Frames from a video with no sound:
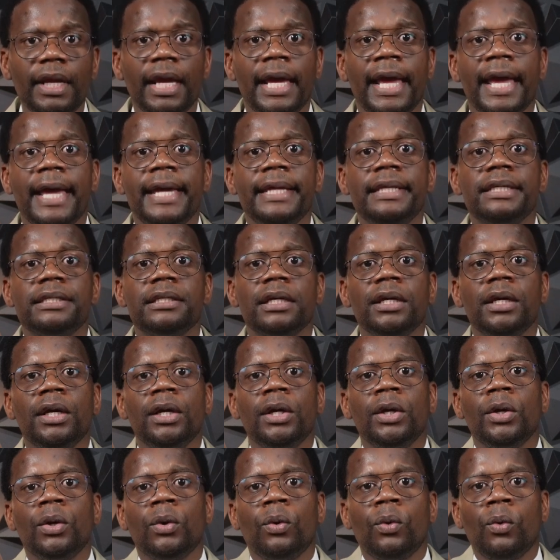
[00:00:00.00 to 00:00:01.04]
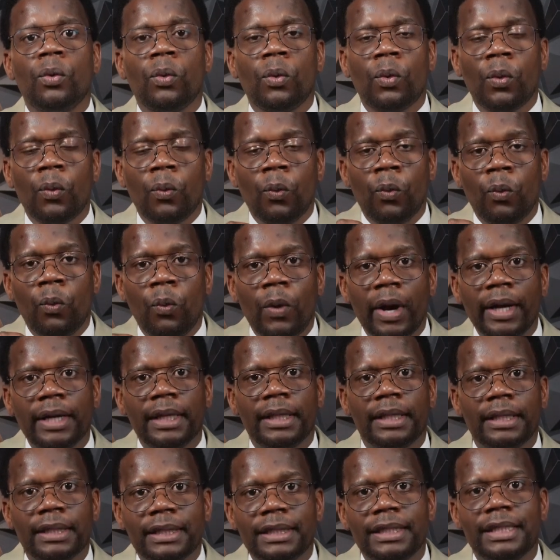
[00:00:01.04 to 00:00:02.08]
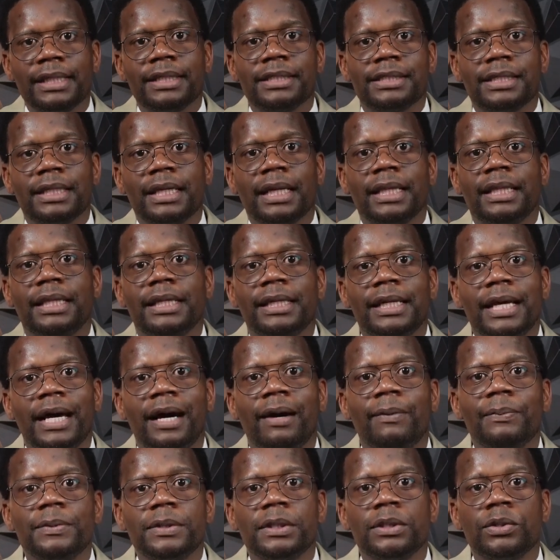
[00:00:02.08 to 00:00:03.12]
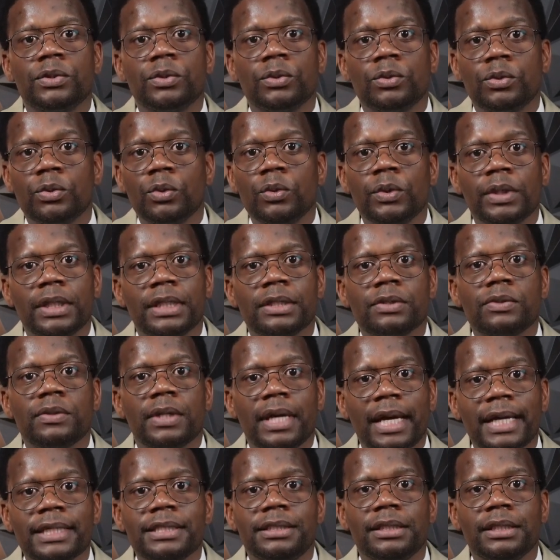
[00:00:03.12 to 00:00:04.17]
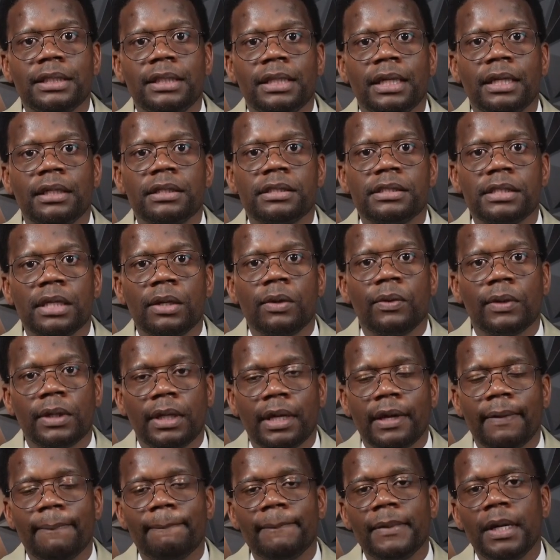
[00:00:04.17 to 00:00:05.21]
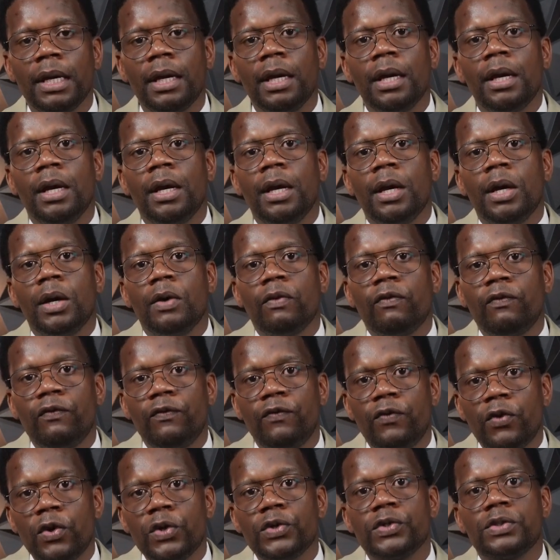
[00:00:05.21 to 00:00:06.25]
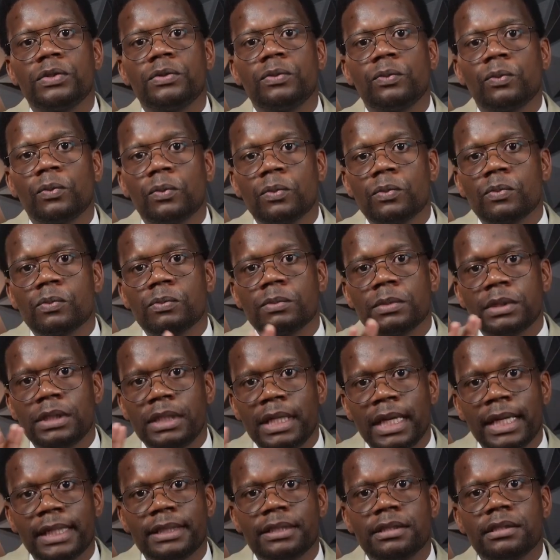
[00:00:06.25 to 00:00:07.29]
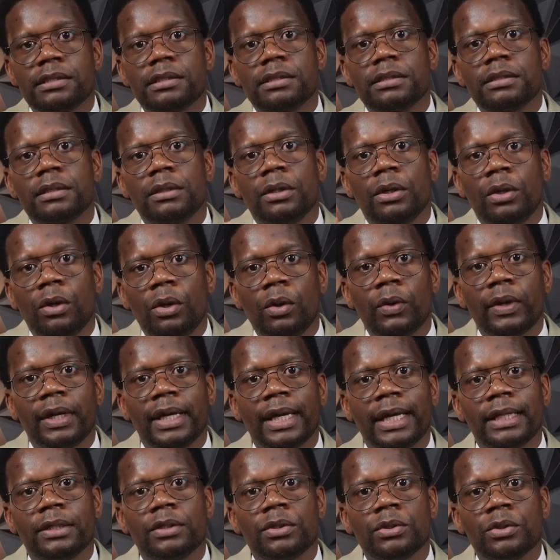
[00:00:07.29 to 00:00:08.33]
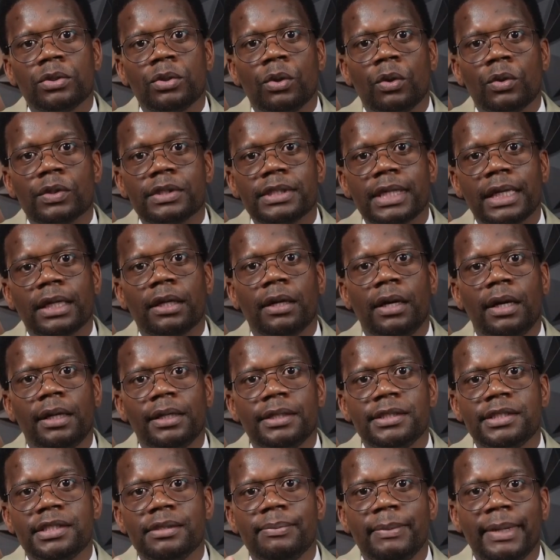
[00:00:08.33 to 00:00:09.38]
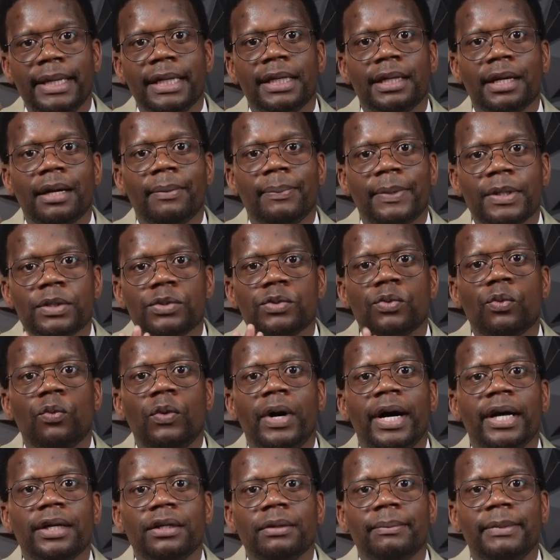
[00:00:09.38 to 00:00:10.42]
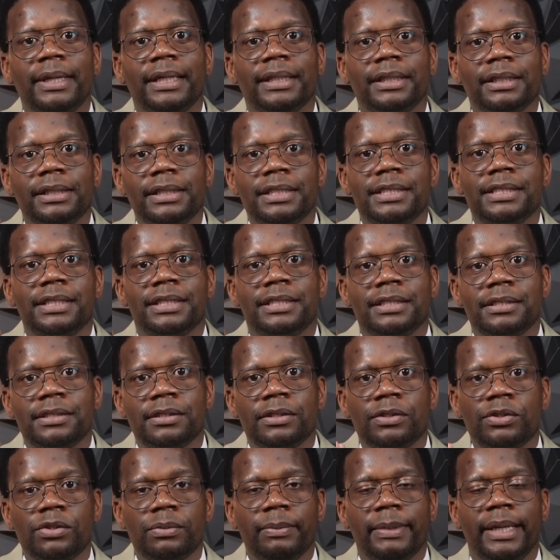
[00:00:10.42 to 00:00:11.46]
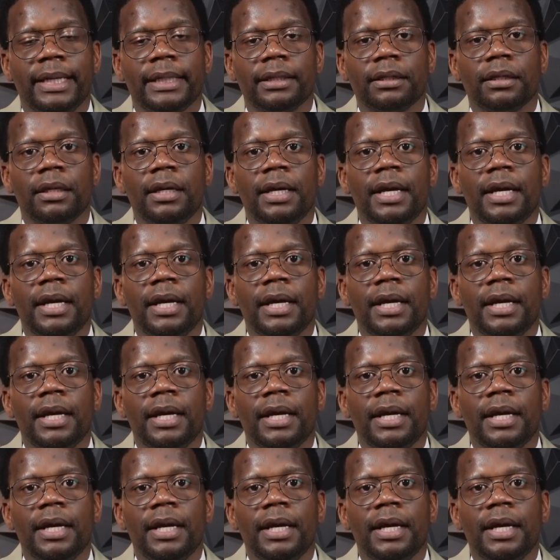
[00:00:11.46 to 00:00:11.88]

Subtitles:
And one of the things that I then helped her to do is to actually then say, okay, first, let's look at your psychology makeup as to why you make the decisions that you make.